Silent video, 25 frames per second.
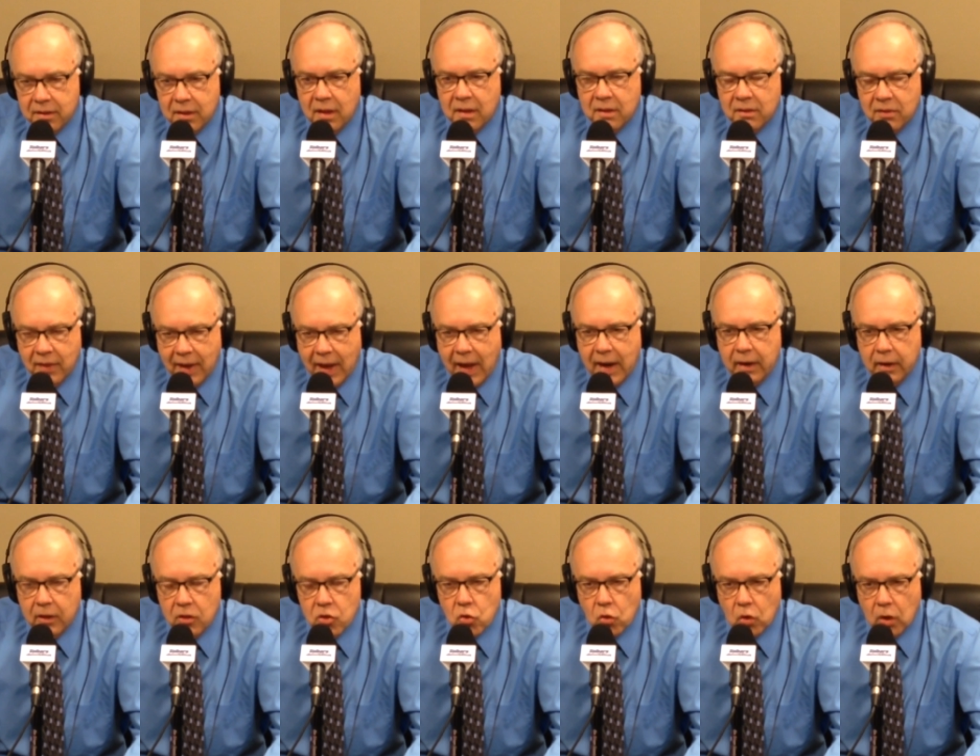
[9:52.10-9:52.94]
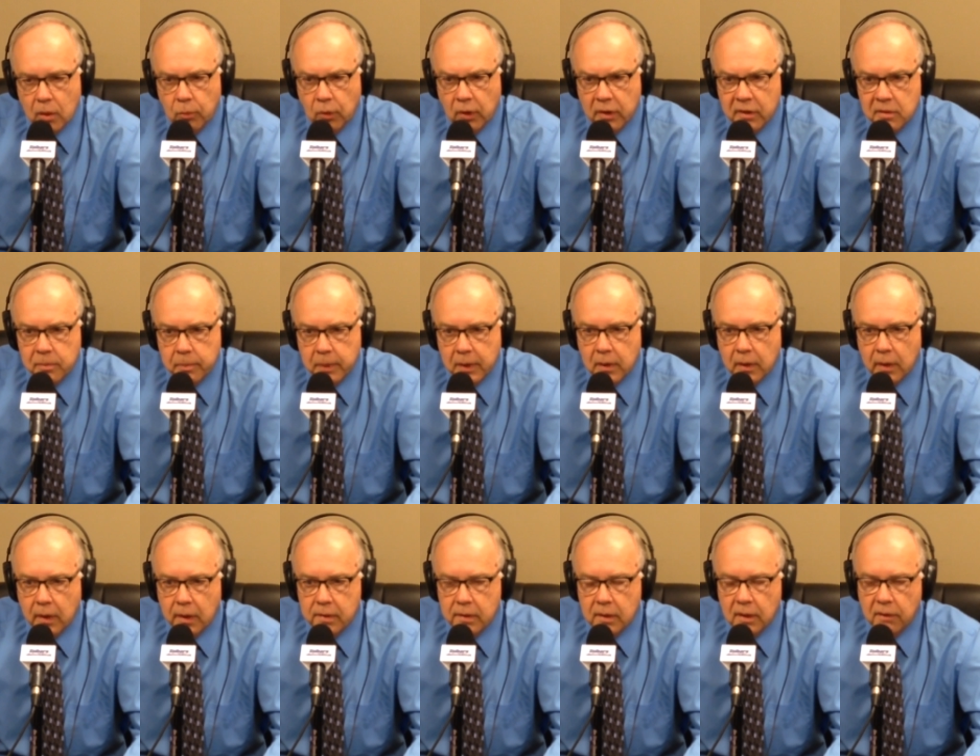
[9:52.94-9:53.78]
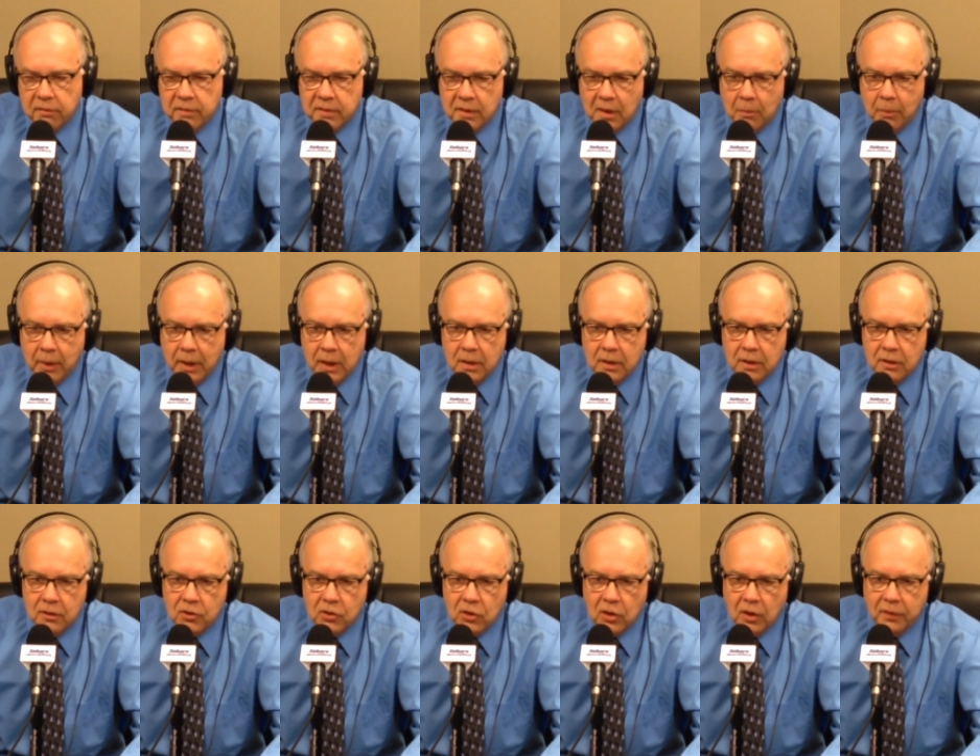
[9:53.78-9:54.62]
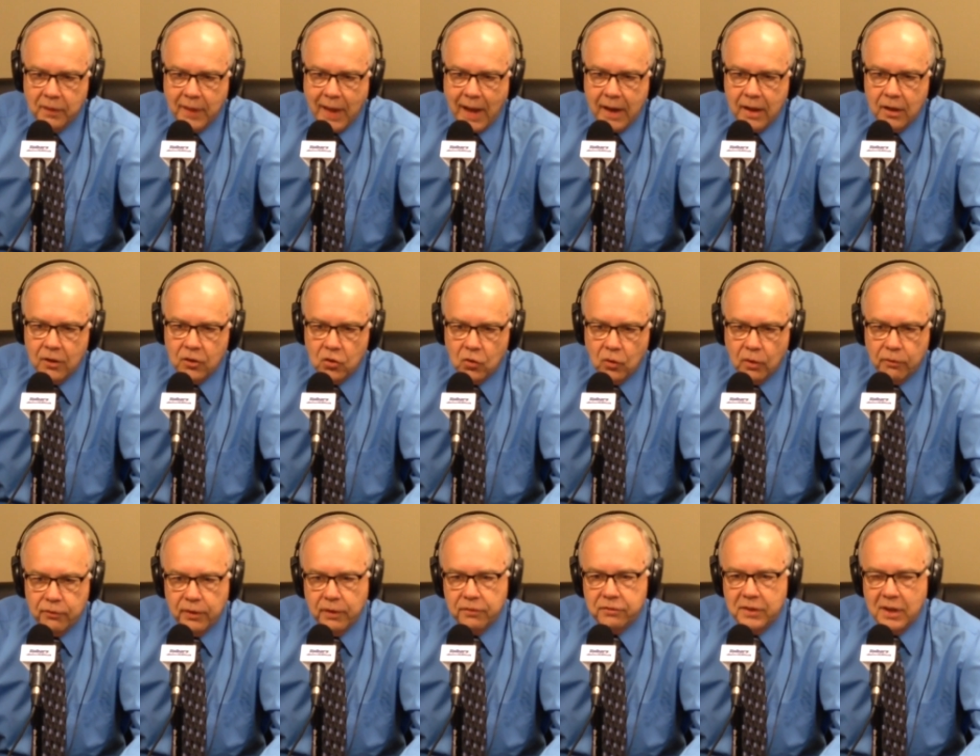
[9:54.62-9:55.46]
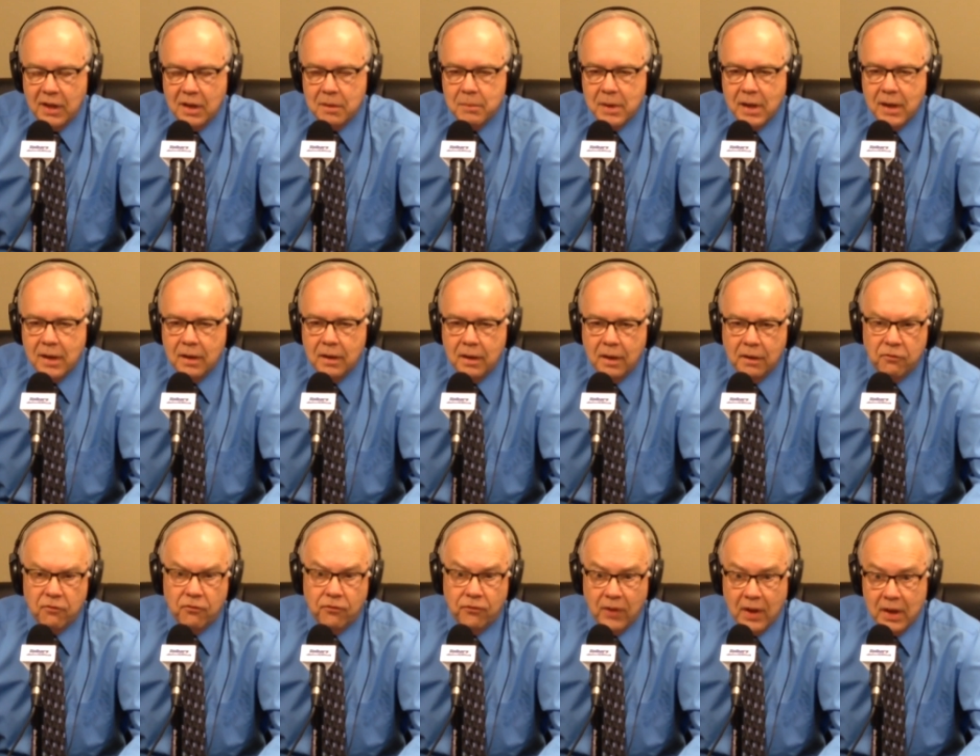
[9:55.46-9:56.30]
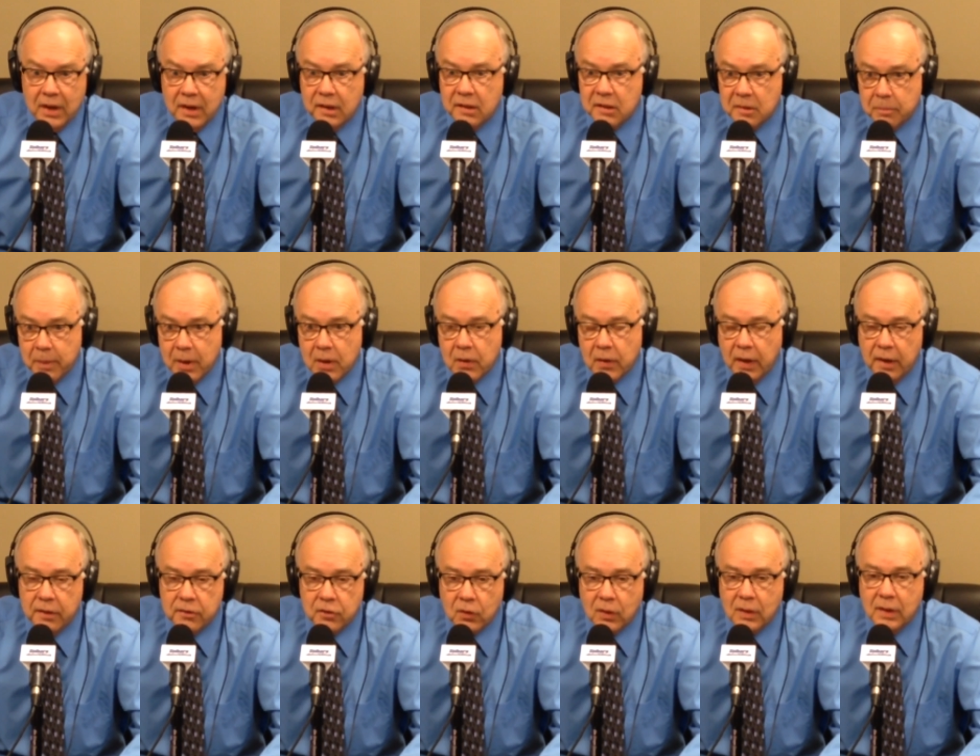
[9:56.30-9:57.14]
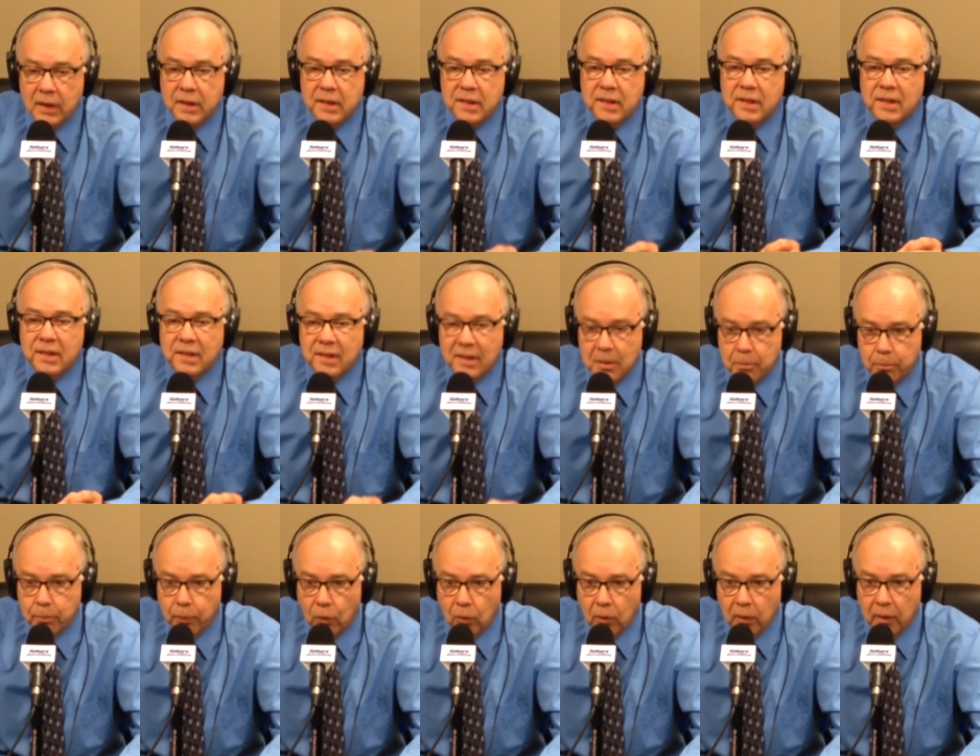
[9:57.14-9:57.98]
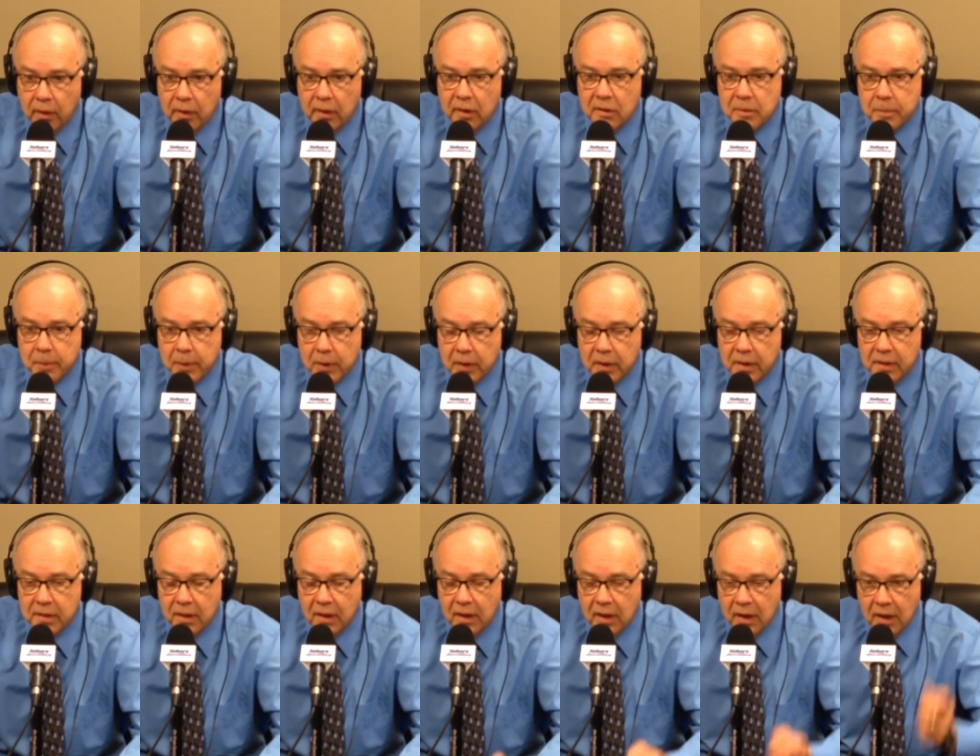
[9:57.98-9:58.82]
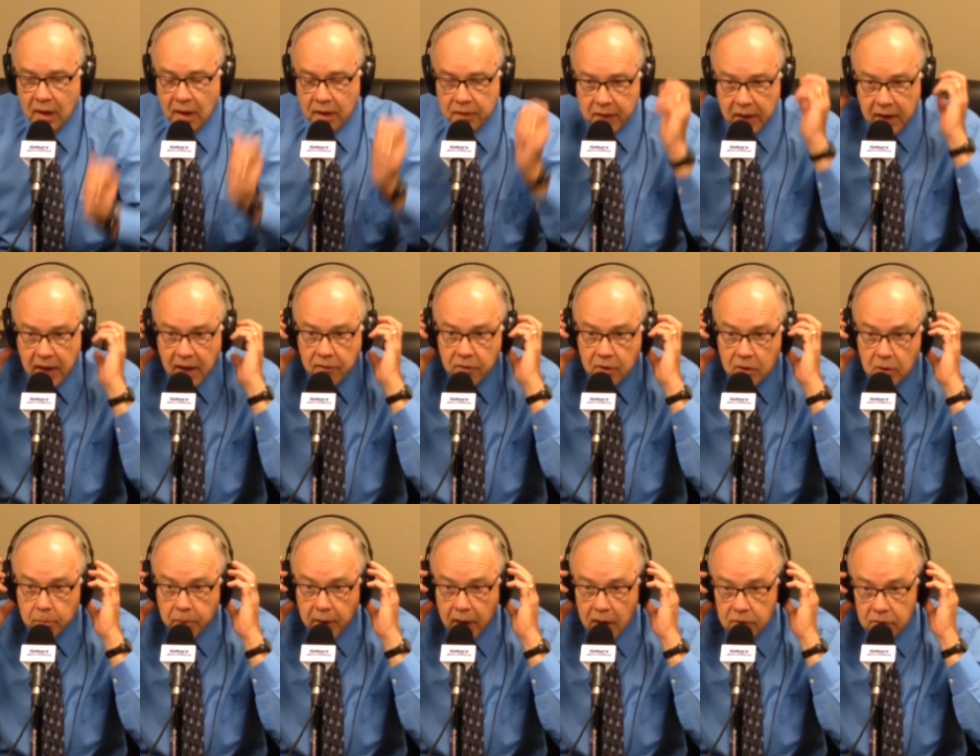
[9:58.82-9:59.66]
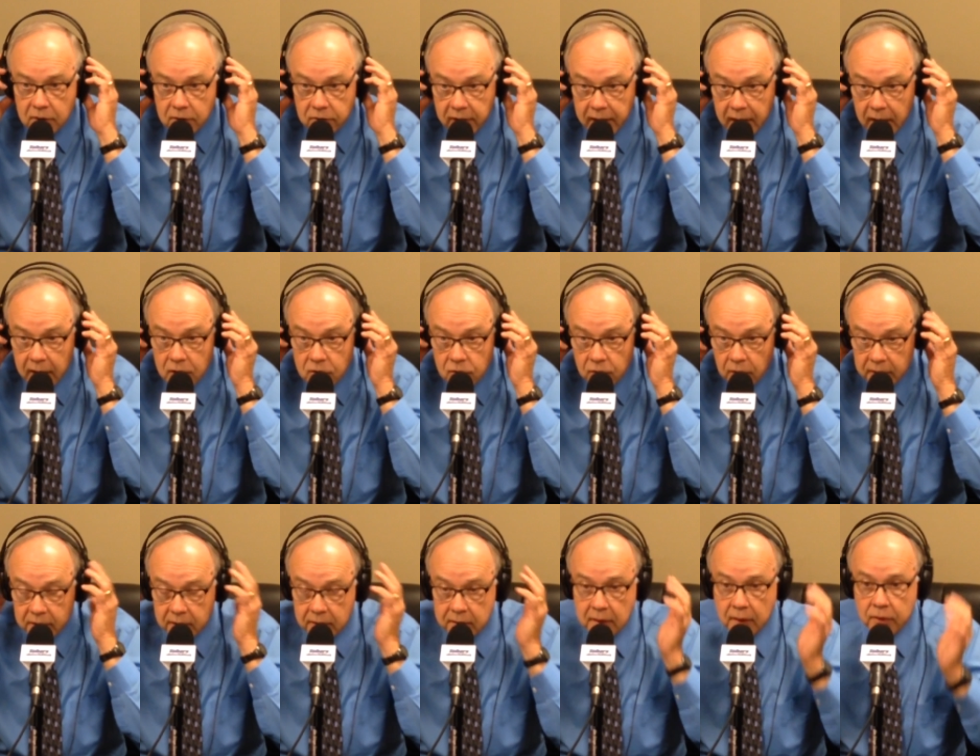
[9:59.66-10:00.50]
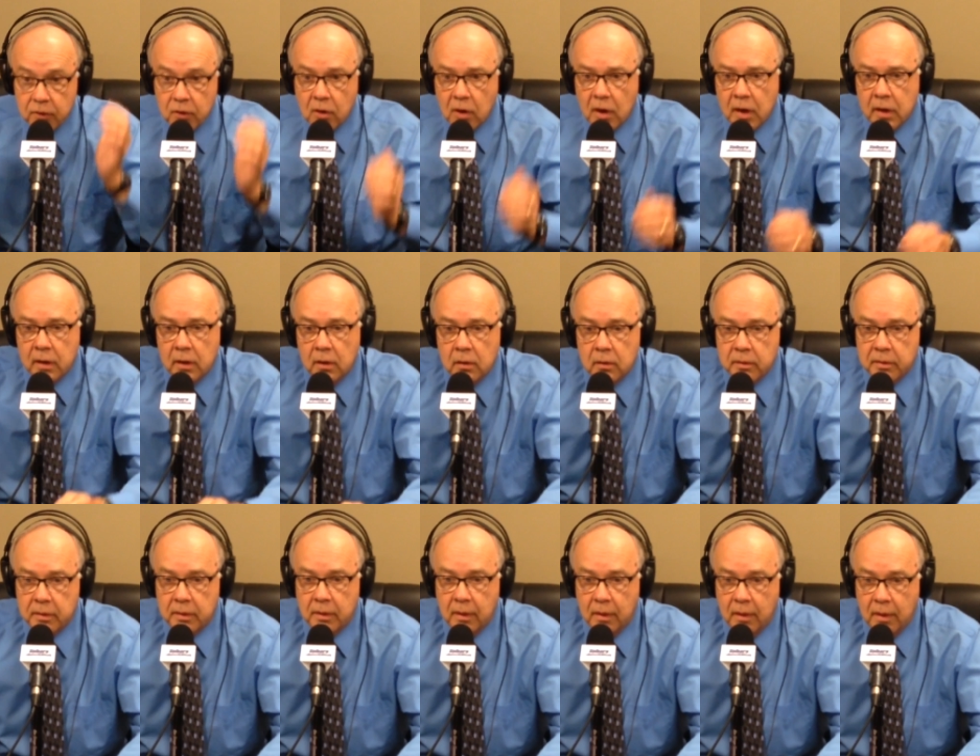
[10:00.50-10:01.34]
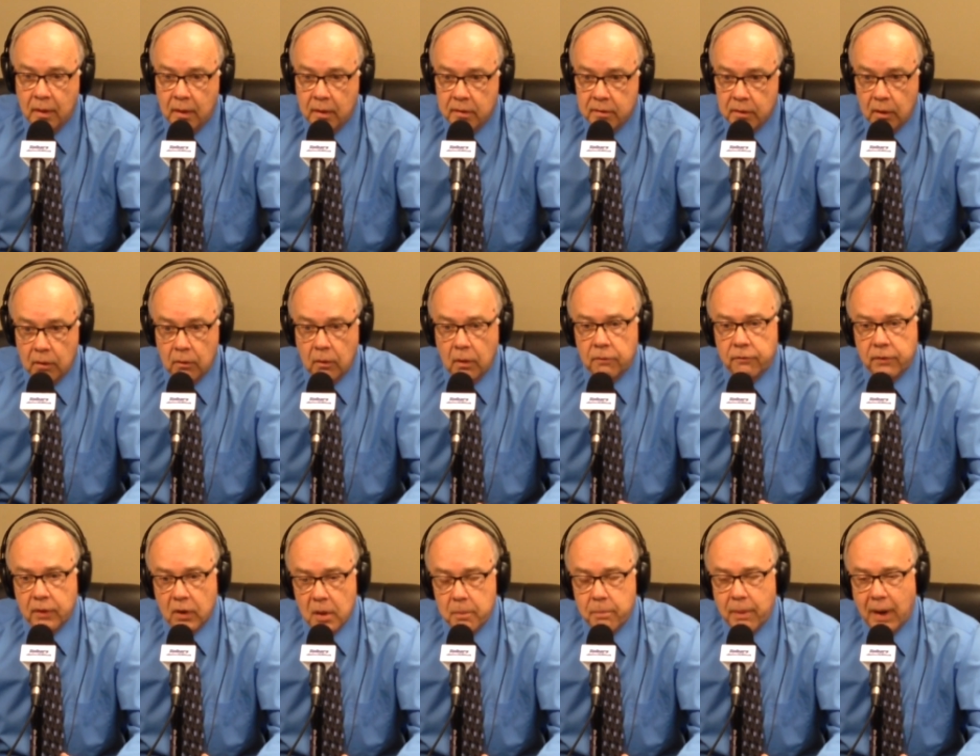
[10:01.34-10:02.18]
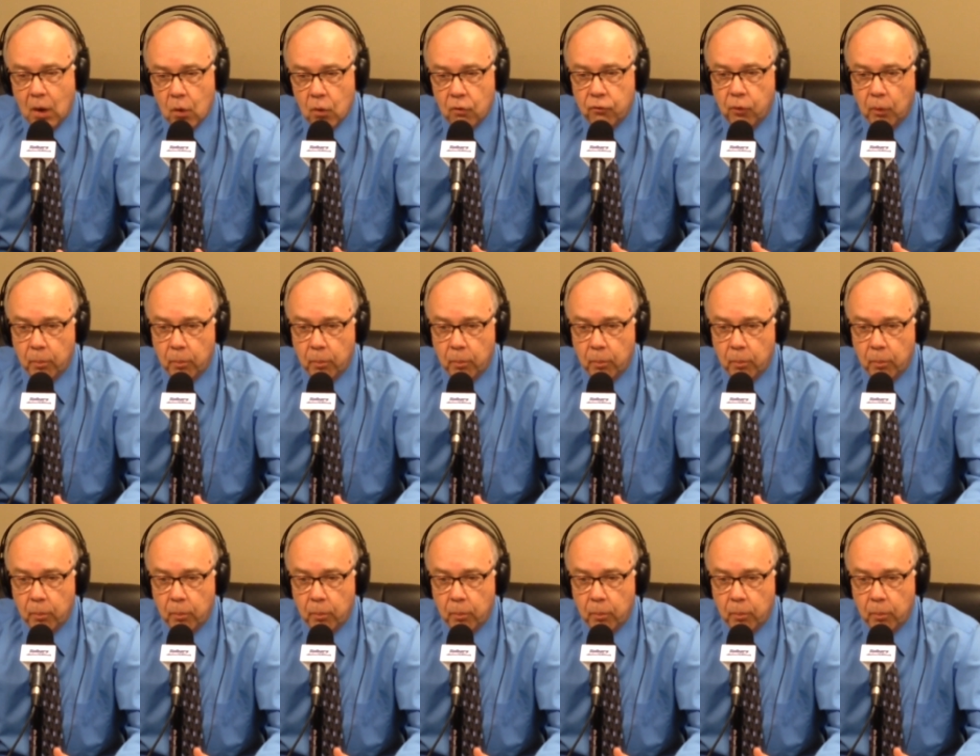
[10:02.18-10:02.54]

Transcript: Is that an enjoyable experience? If somebody could turn that into a 15-minute fun experience, or at least simple experience, they'd have a competitive advantage versus other car dealers. So a very powerful